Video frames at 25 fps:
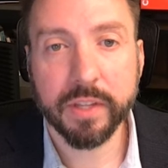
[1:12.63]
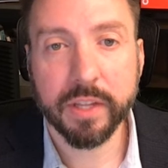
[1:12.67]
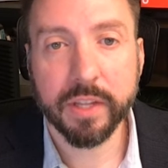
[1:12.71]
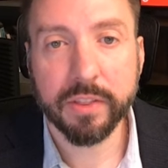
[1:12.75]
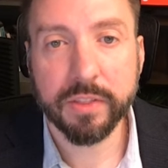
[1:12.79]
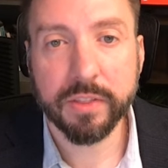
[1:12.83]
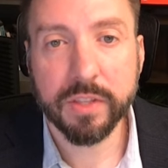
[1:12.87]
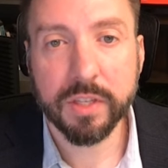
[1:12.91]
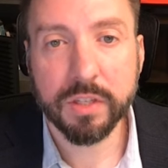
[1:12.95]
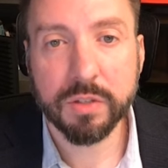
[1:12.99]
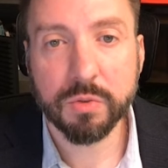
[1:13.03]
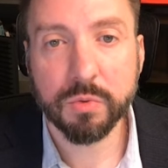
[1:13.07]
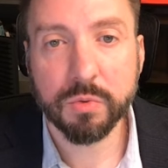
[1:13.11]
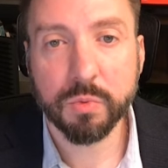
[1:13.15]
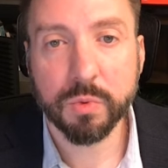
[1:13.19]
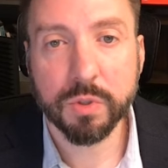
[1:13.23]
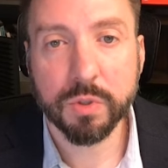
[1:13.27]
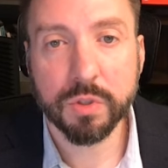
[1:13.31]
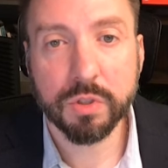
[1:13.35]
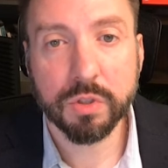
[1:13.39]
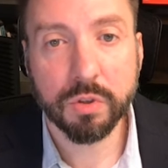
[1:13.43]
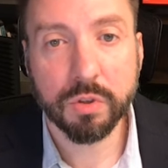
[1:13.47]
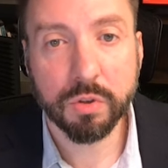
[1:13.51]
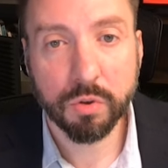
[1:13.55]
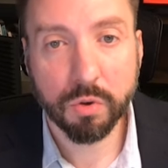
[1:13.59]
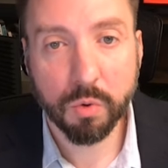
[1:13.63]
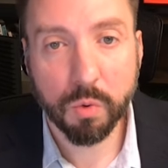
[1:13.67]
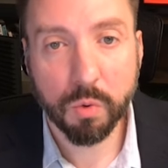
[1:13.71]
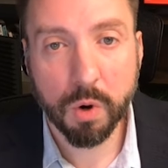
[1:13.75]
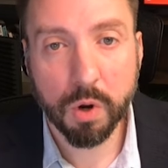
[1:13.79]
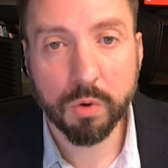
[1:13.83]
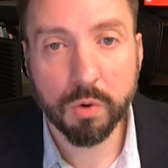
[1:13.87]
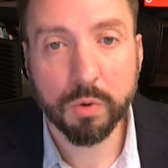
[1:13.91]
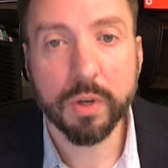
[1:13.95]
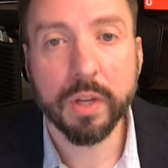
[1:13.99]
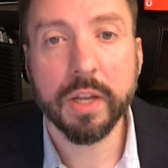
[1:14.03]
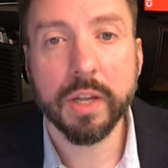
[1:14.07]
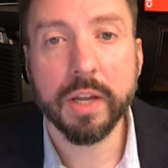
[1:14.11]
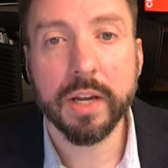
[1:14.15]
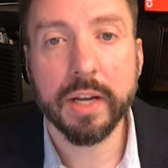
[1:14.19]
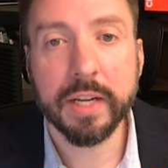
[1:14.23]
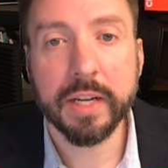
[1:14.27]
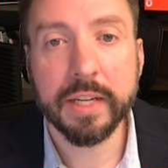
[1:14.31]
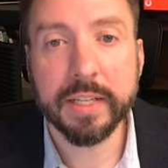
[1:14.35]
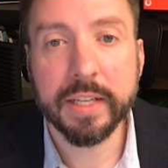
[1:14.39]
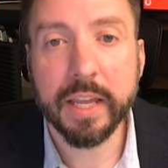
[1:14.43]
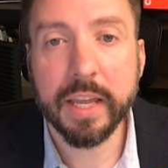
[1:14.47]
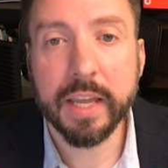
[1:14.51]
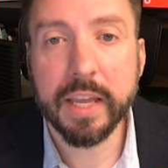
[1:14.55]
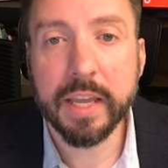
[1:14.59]
that this was, quote,
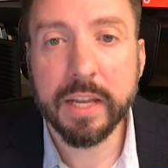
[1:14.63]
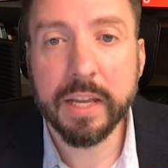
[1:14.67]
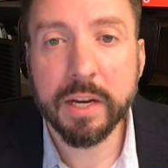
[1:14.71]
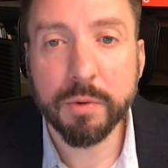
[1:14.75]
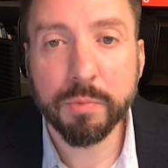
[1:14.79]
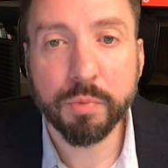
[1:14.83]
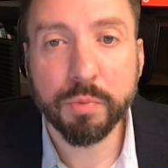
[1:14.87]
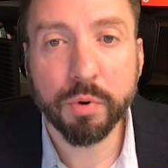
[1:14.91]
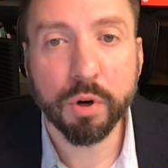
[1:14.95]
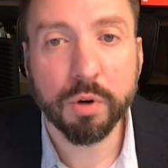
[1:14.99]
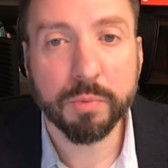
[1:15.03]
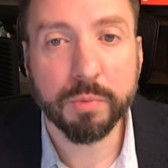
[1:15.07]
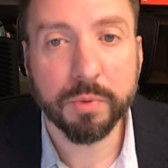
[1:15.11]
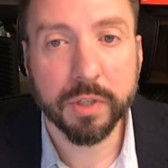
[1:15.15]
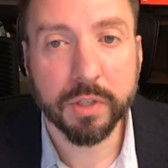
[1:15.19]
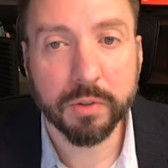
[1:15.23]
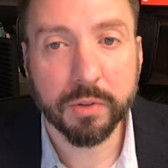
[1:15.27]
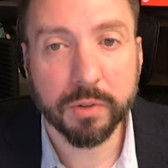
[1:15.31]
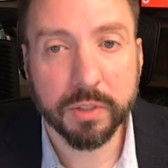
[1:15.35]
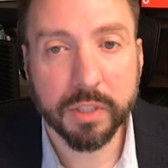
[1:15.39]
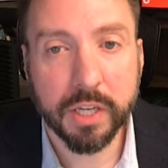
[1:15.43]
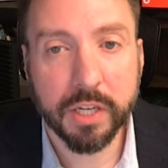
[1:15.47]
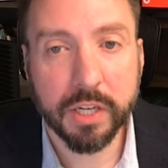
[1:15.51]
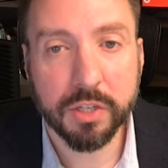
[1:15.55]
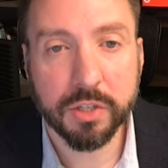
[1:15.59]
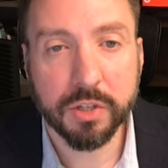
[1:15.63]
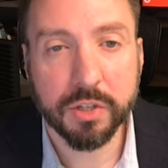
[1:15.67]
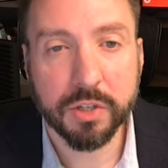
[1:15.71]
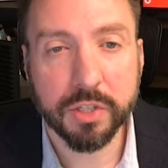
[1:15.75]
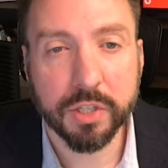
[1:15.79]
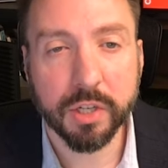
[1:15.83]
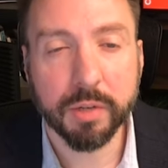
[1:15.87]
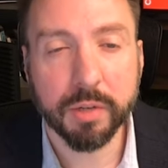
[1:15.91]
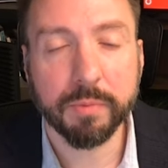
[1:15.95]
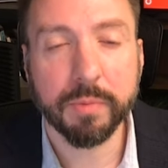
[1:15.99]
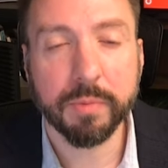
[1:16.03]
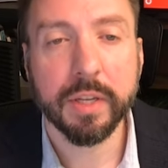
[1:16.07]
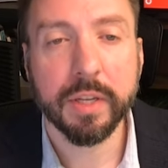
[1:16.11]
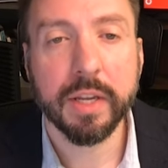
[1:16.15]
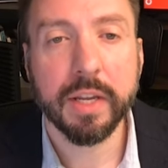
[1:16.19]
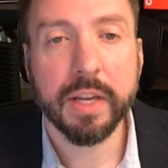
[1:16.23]
"an inappropriate relationship."